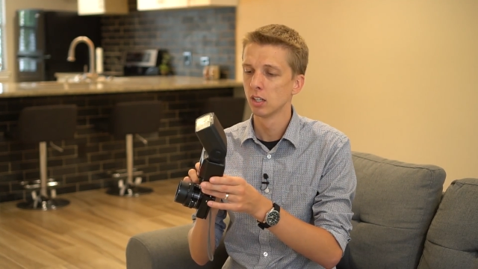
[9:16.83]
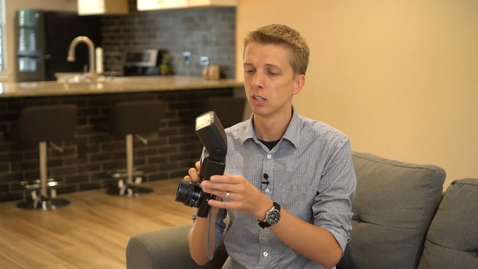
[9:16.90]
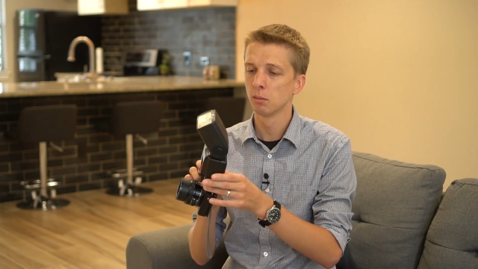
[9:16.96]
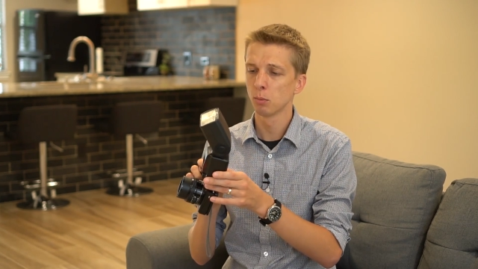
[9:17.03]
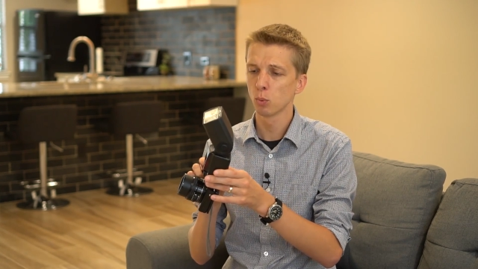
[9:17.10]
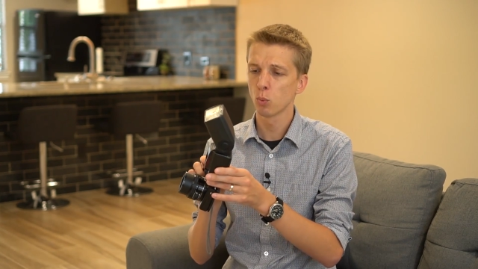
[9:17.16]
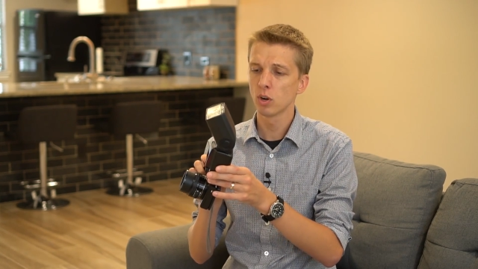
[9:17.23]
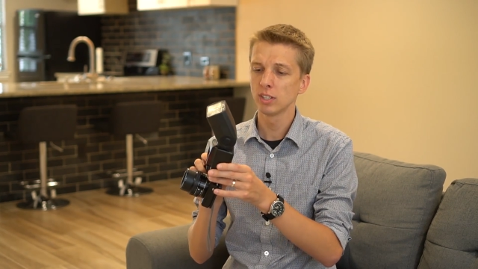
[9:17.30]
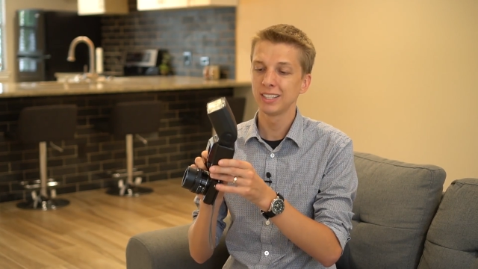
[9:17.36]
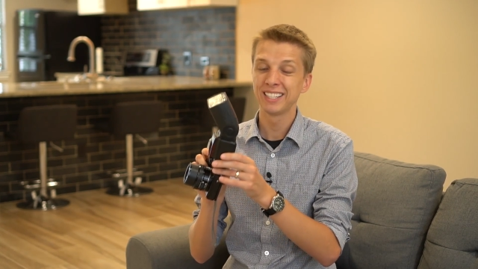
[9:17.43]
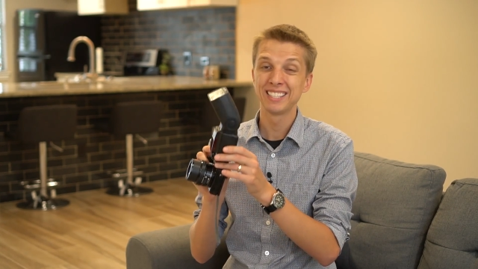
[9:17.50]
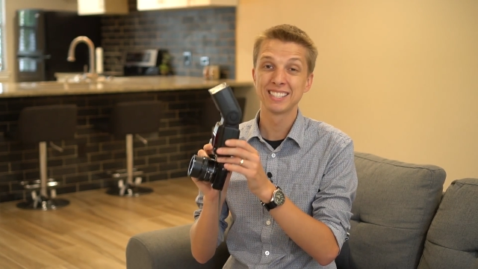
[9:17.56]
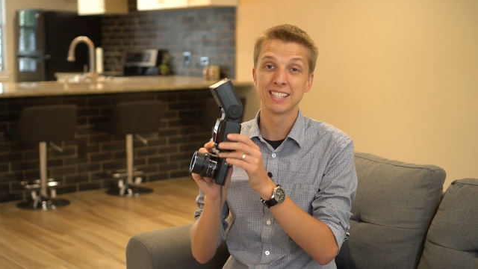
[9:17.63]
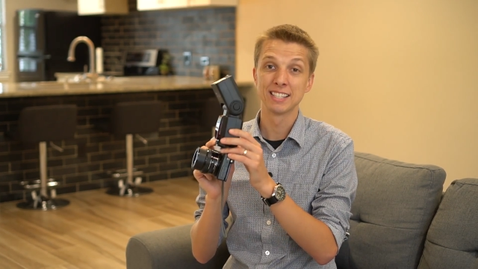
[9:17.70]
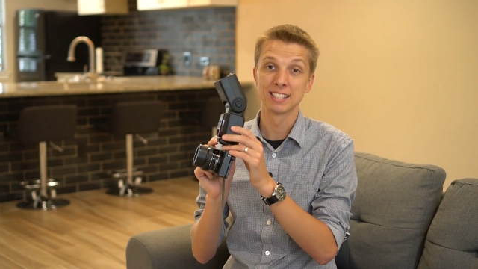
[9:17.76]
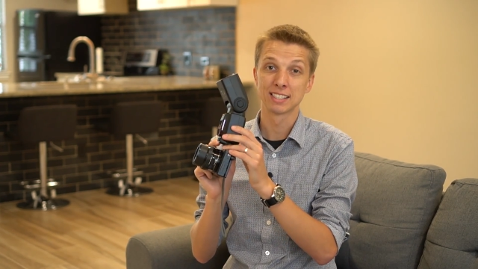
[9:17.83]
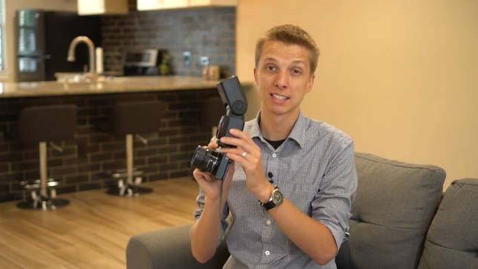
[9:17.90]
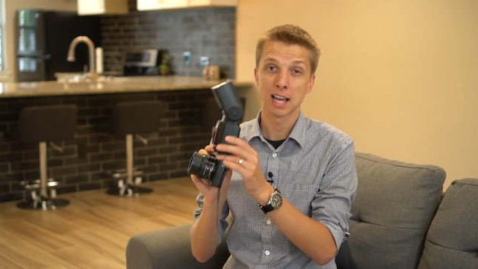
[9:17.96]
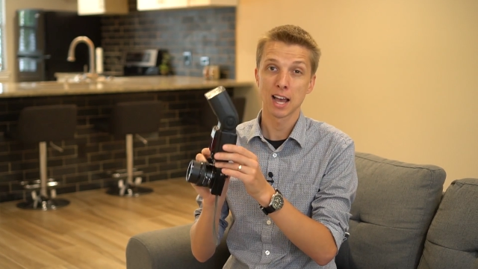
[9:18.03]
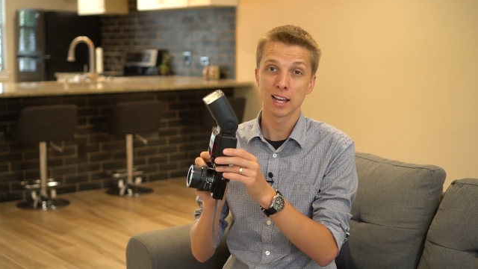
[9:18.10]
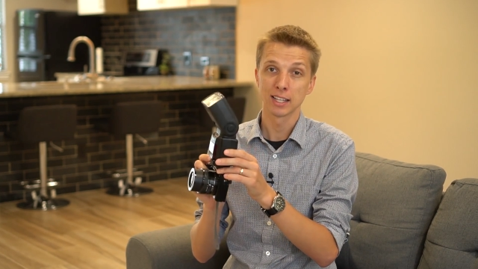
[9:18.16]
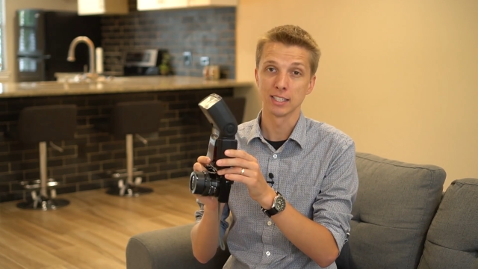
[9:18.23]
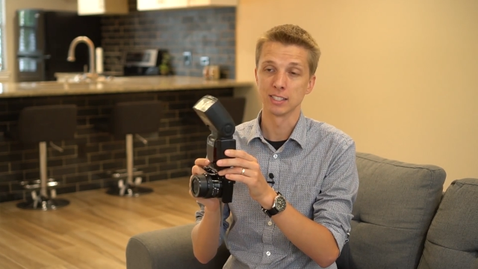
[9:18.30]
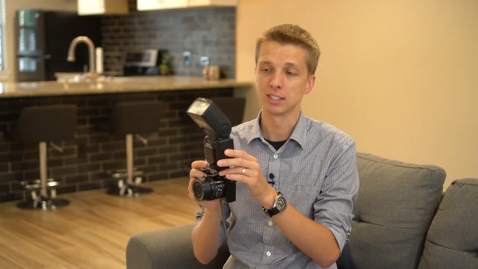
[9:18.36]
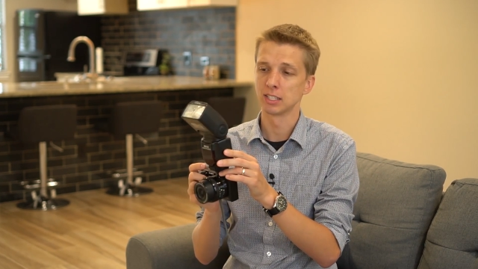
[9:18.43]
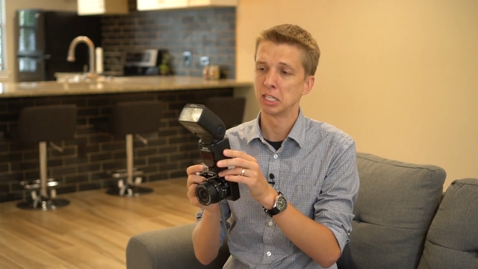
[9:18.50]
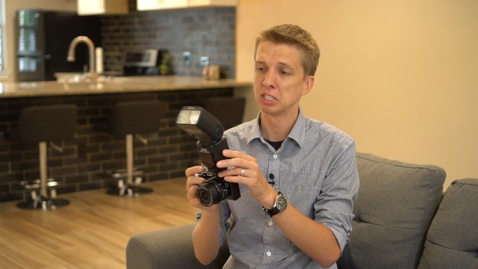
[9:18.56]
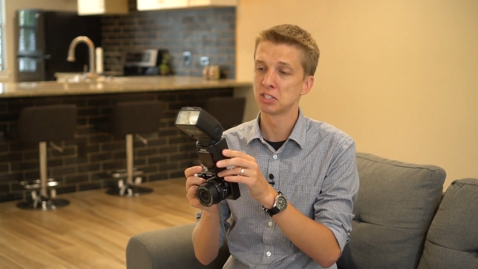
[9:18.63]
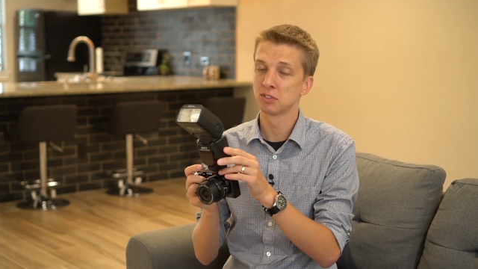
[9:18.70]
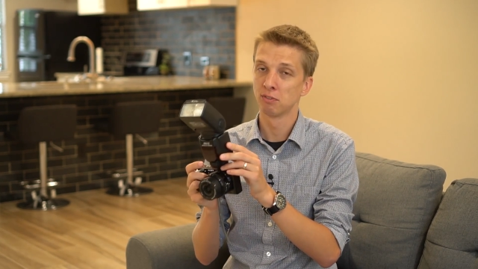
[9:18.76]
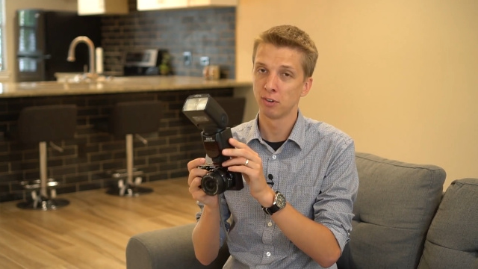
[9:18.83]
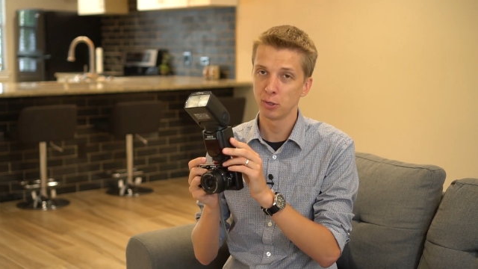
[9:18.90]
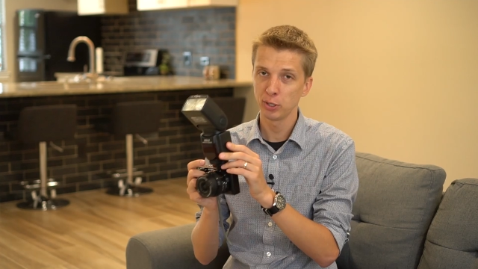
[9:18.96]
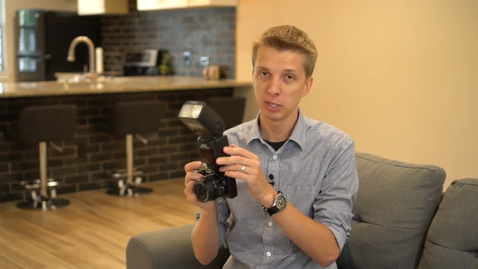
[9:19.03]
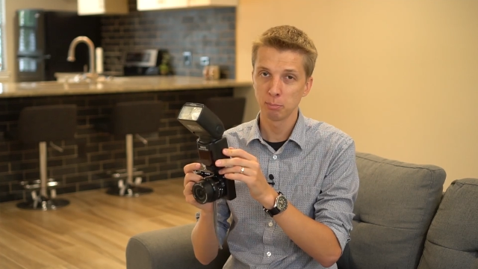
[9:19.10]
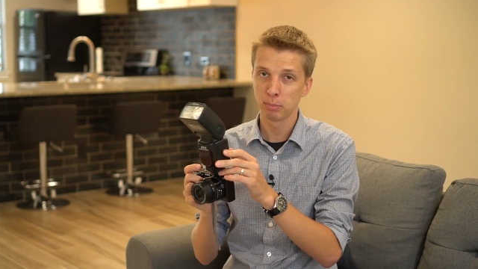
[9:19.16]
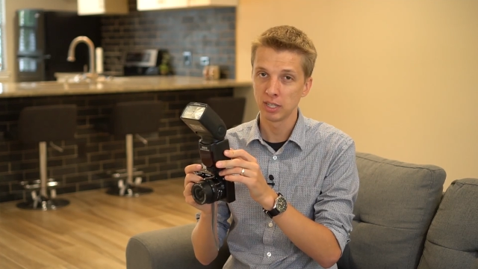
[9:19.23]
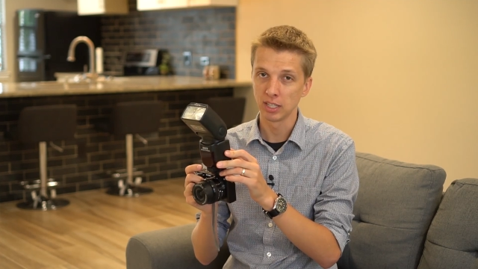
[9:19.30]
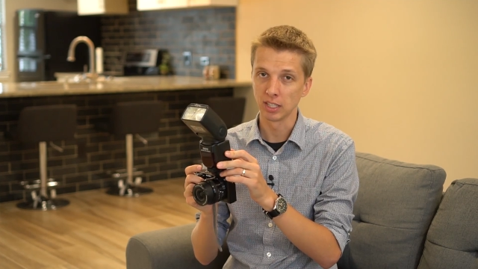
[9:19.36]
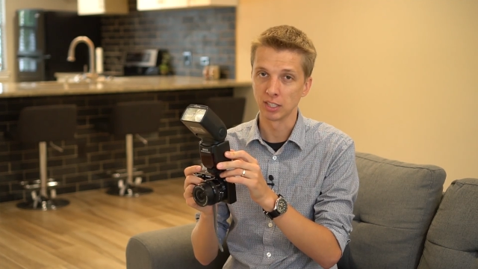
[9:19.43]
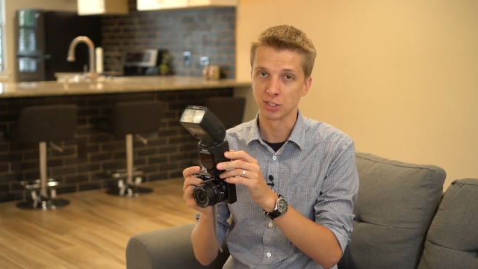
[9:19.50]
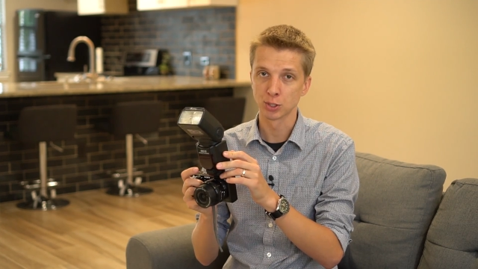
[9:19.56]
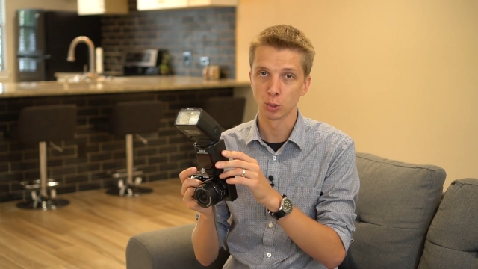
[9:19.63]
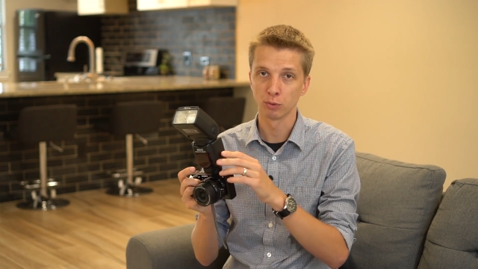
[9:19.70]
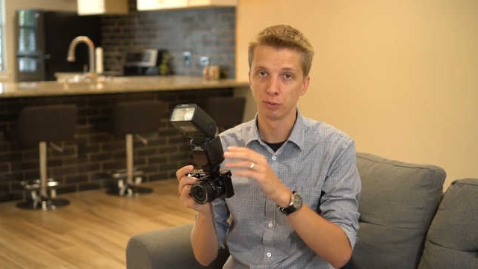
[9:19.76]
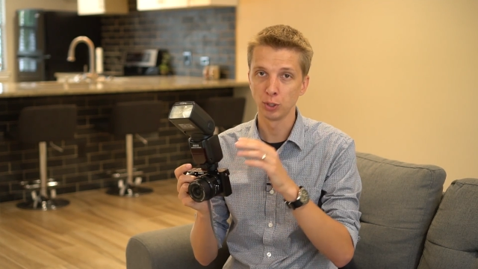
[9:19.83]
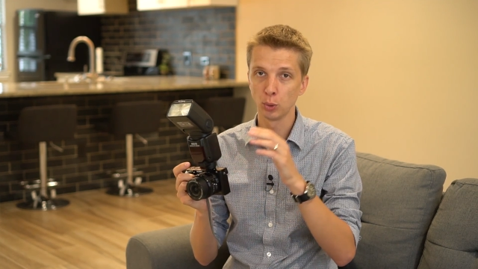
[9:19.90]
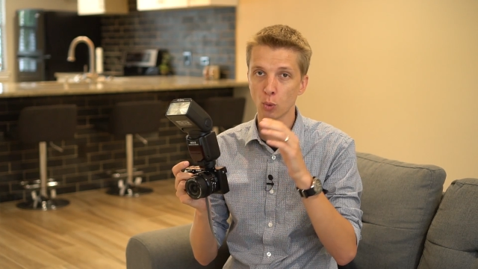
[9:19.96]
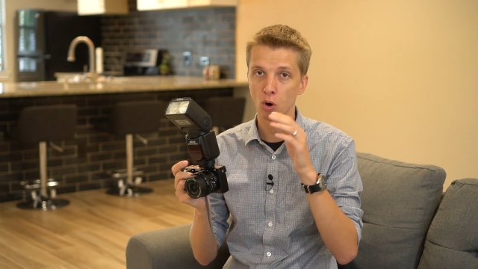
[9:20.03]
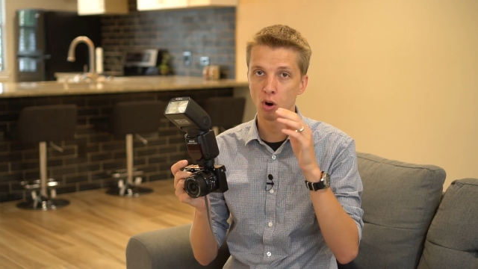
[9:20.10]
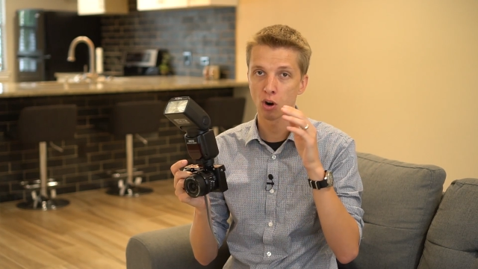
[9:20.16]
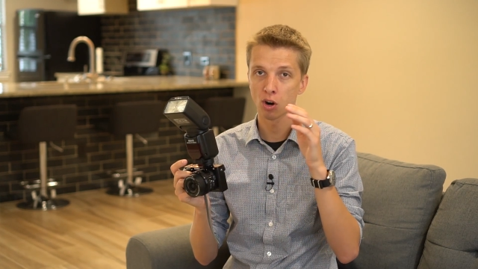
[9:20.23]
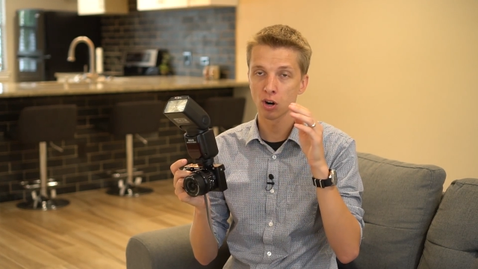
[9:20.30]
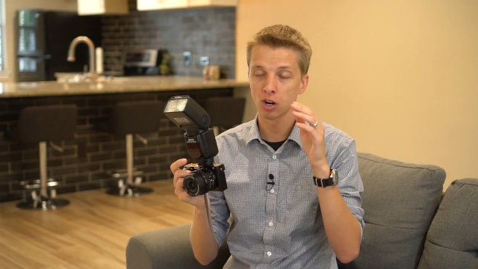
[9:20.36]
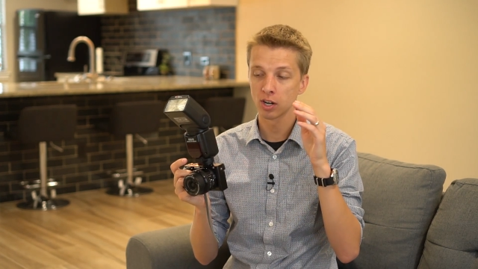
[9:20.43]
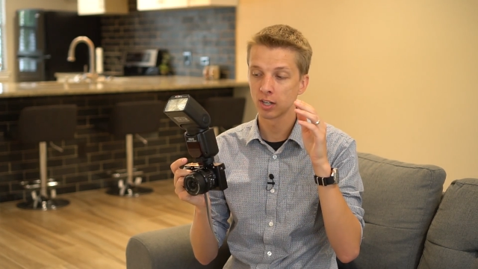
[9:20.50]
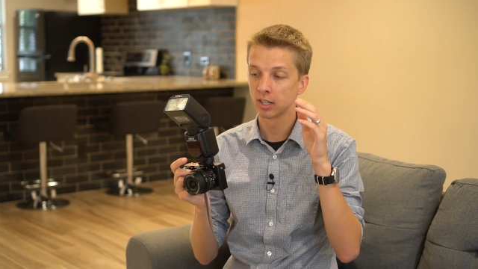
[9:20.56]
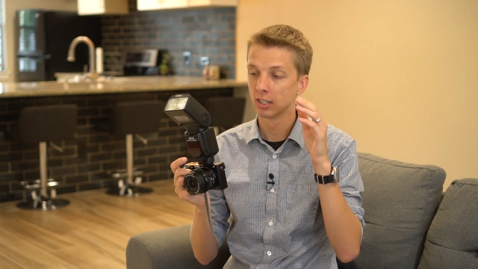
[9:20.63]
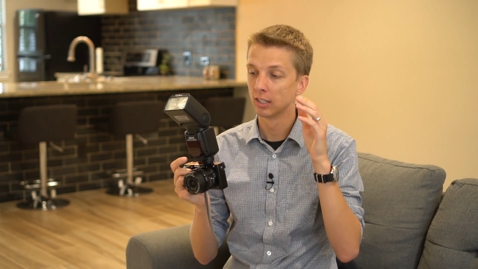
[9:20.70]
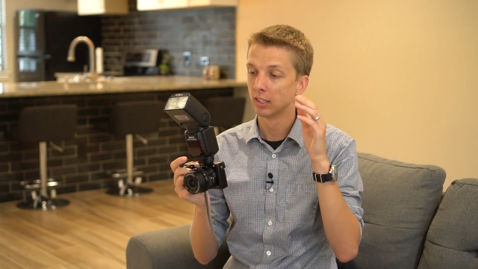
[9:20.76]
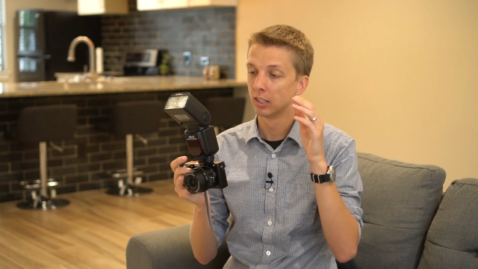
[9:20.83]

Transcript: Number one is the size. It's very big, so if you are